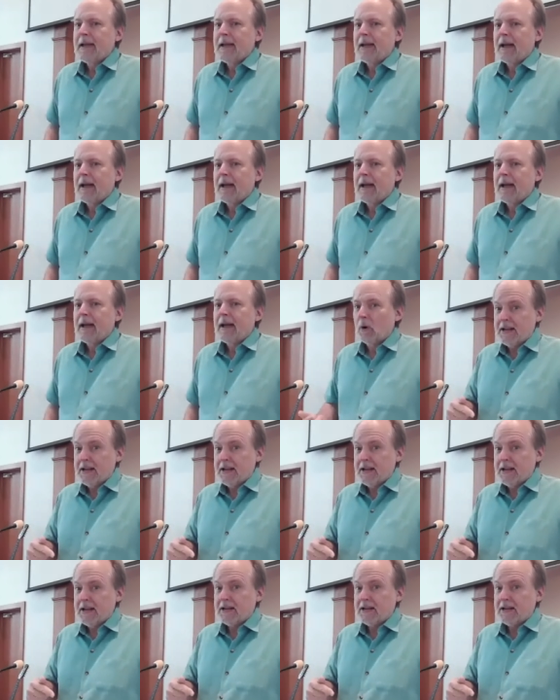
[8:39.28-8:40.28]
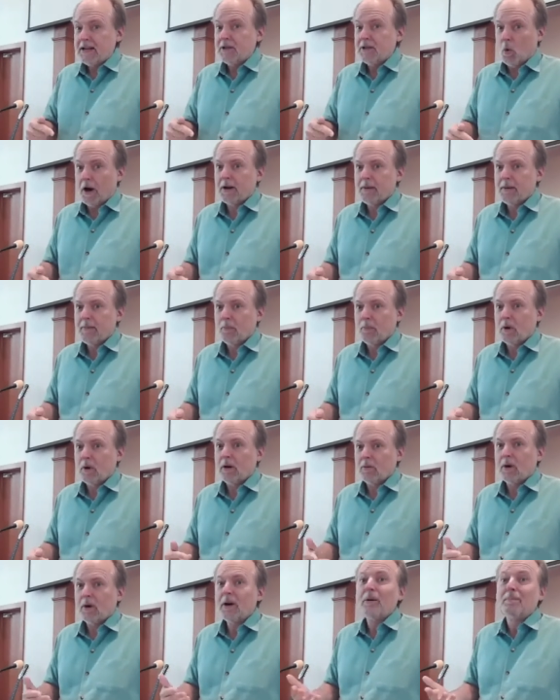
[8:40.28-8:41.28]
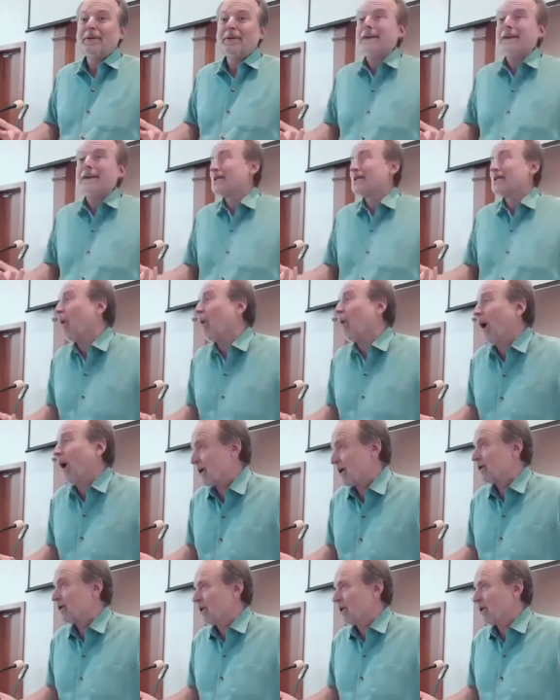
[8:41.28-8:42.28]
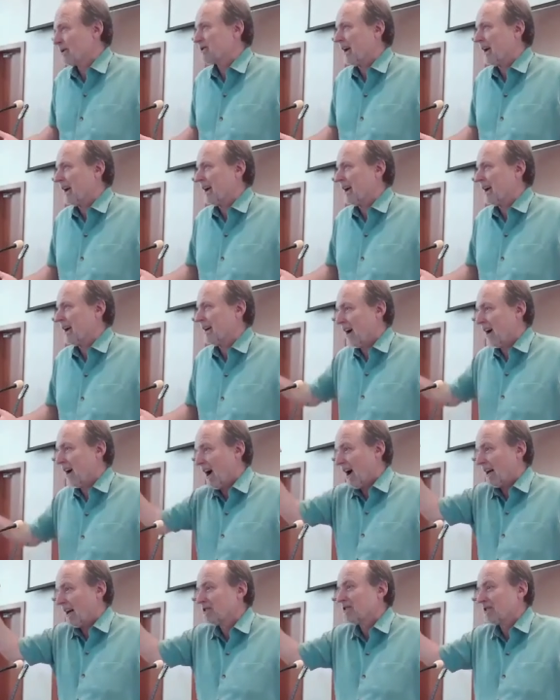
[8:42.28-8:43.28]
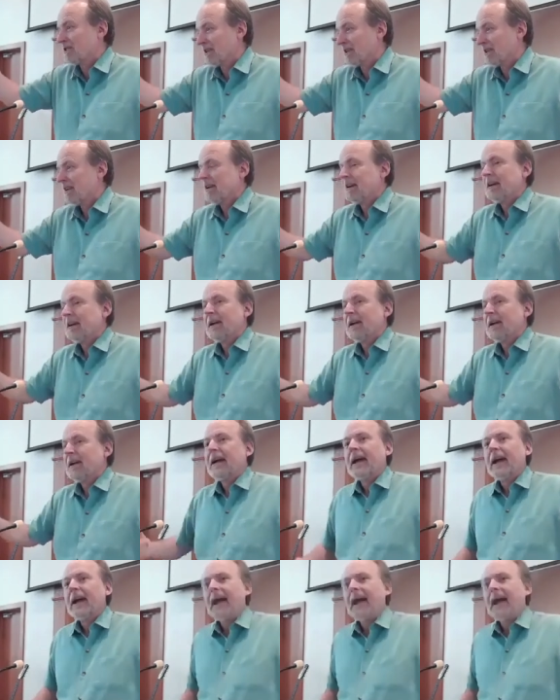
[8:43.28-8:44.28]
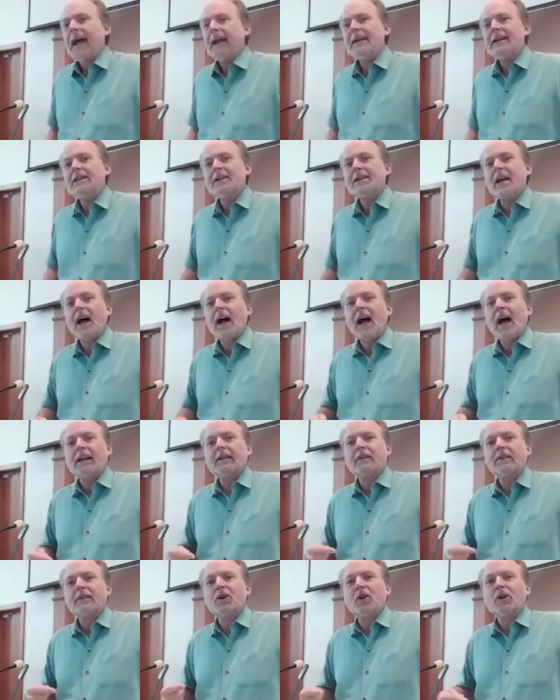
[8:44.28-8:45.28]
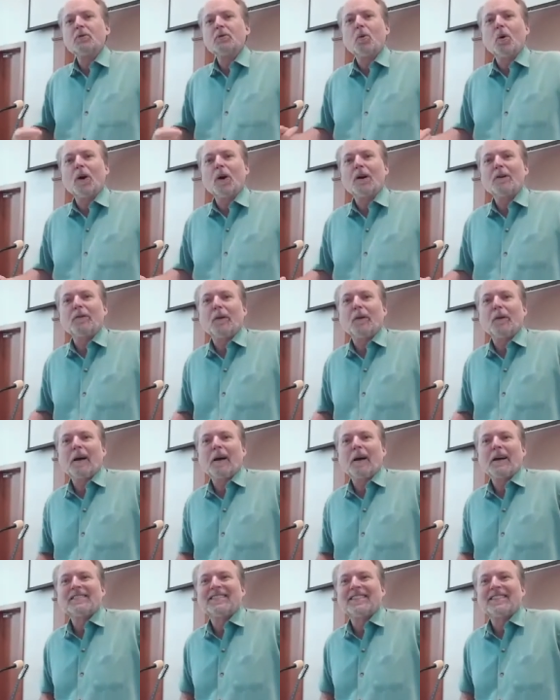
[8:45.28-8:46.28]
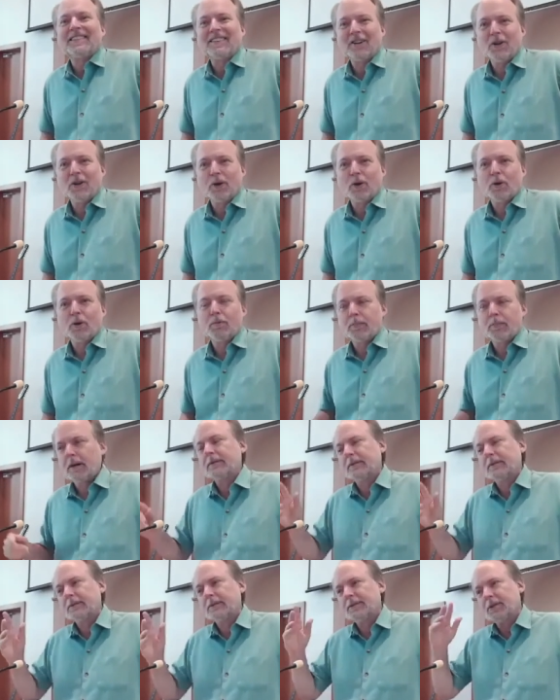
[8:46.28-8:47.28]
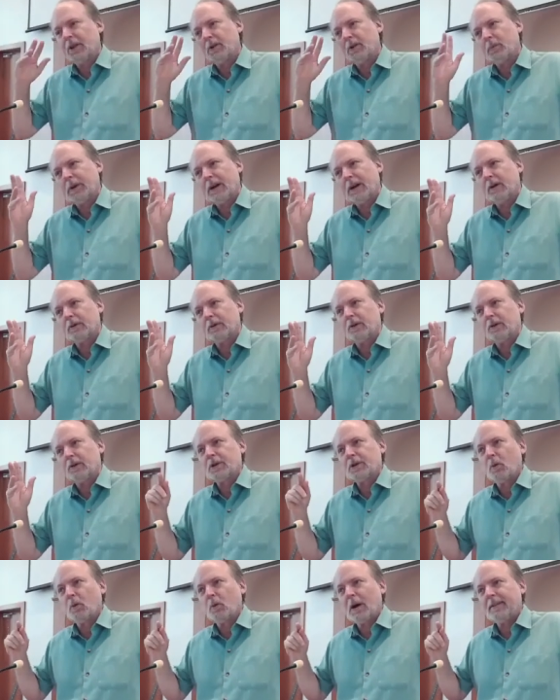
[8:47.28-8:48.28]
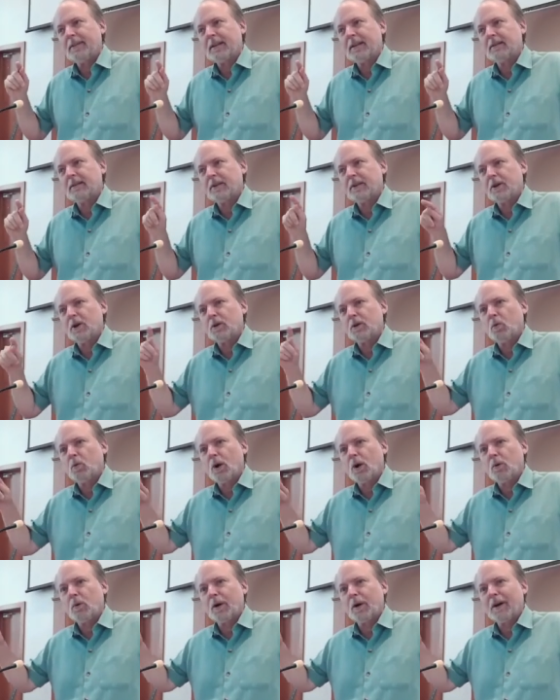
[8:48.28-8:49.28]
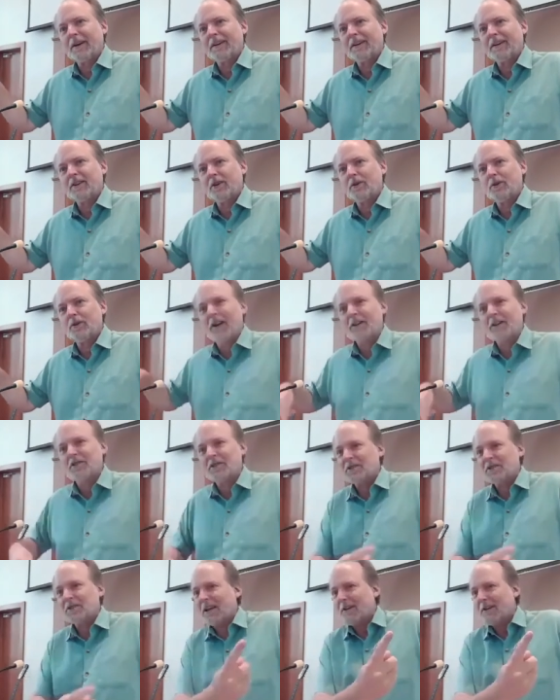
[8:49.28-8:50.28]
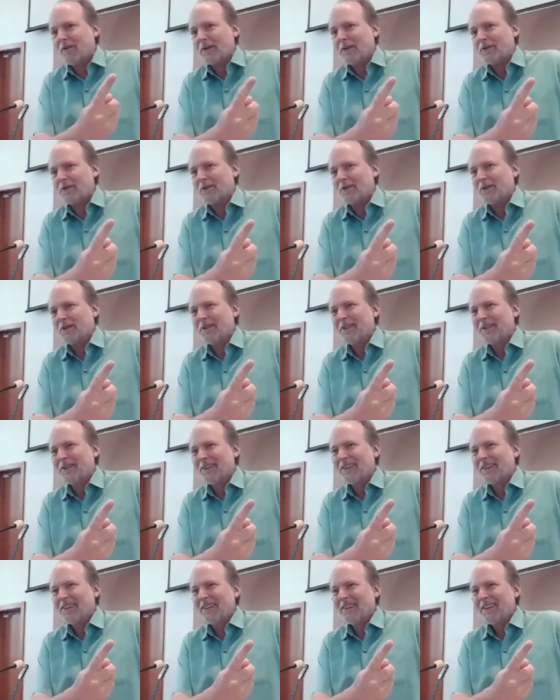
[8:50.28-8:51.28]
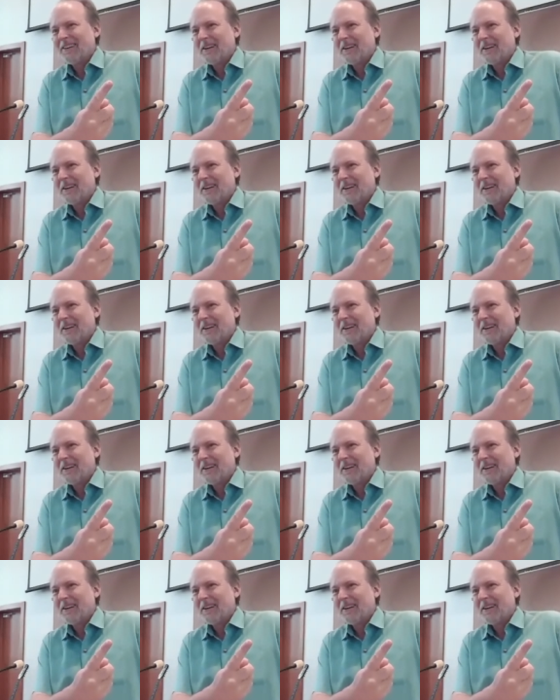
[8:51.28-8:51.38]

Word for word: Uh, we're His work. We're, we're a piece of work, you could say, God's. And He's got good work for us to do uh, so that we don't lose our way then. The good work we're going to do doesn't save us,